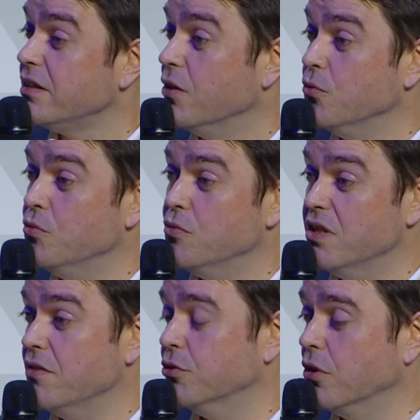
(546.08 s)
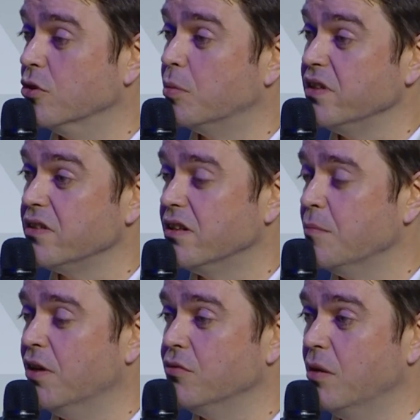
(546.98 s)
So there was a risk.
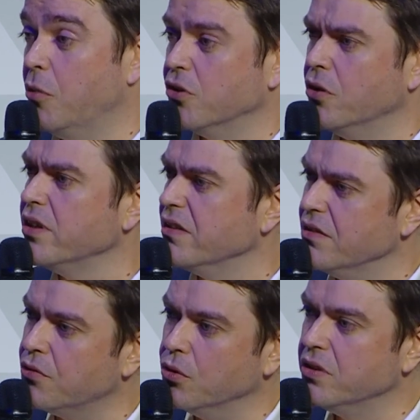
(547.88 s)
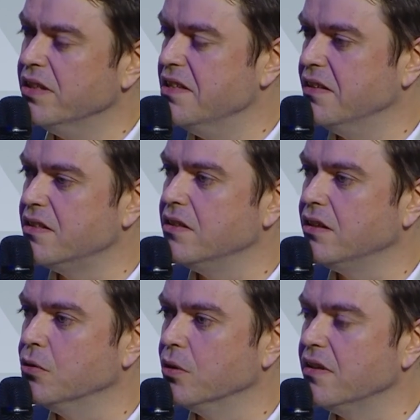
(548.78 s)
There
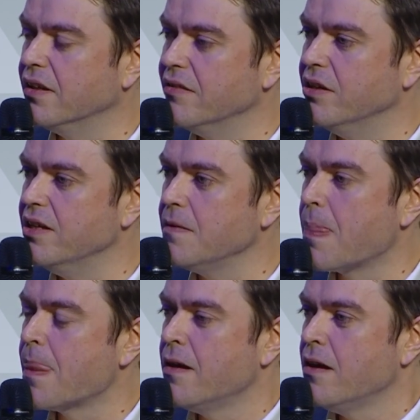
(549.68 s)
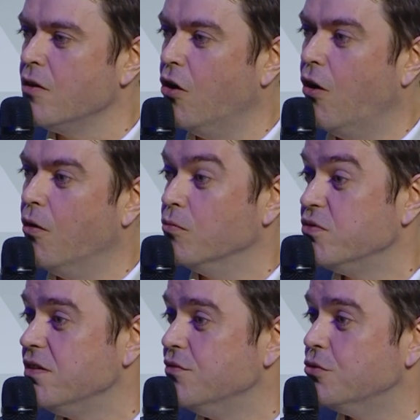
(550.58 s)
were frauds and excesses that were
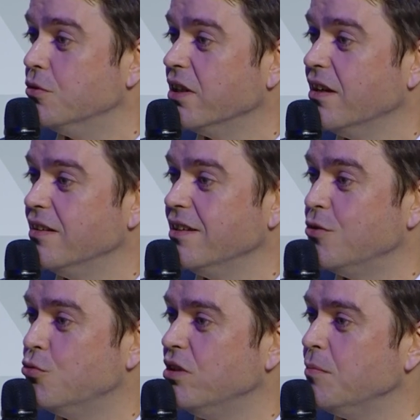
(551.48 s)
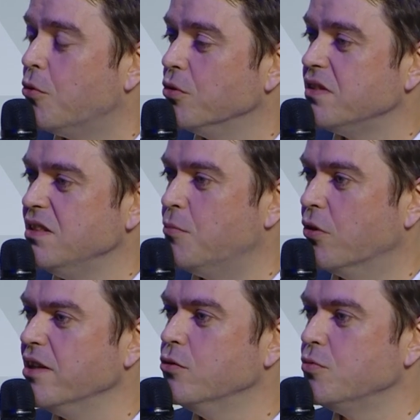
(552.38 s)
revealed. And if you look
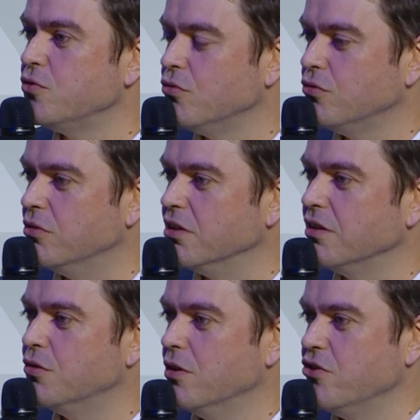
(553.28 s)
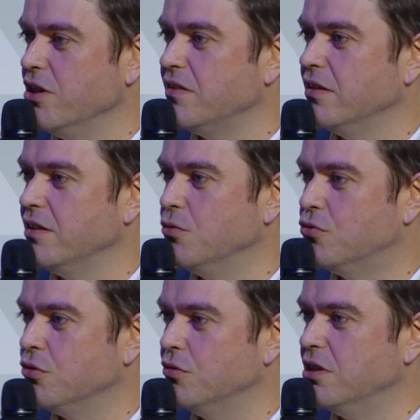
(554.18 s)
at all the proxies for
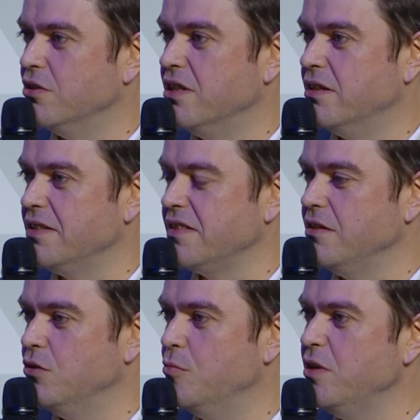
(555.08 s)
the adoption of internet